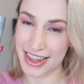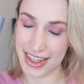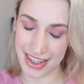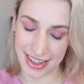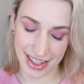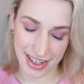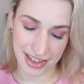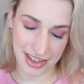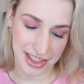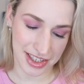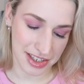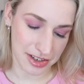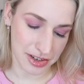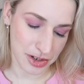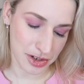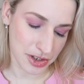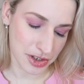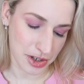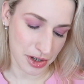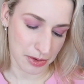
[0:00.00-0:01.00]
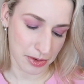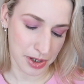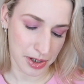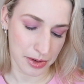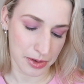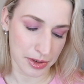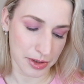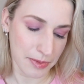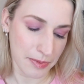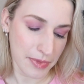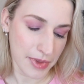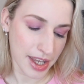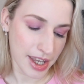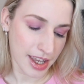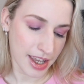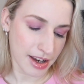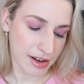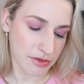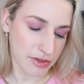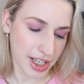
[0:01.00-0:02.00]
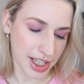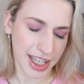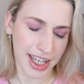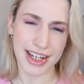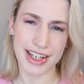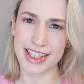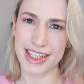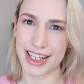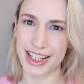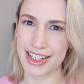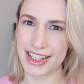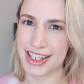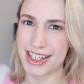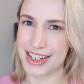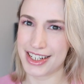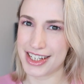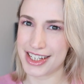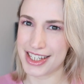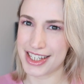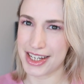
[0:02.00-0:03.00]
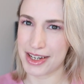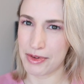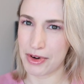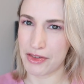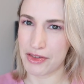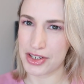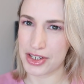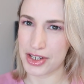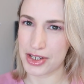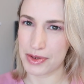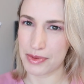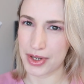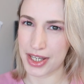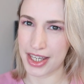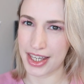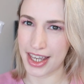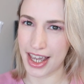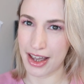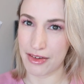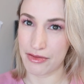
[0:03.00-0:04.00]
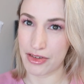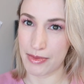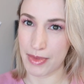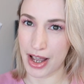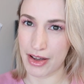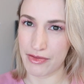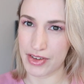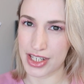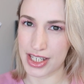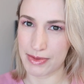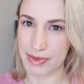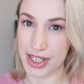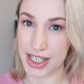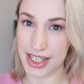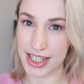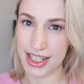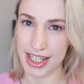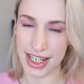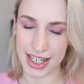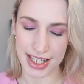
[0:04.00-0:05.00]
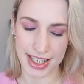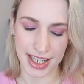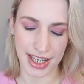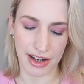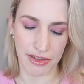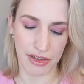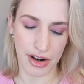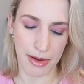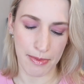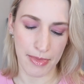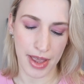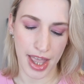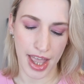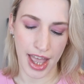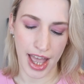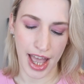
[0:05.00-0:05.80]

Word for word: I think that's just so cool. Really excited to see what results we can get from our vitamin C serum,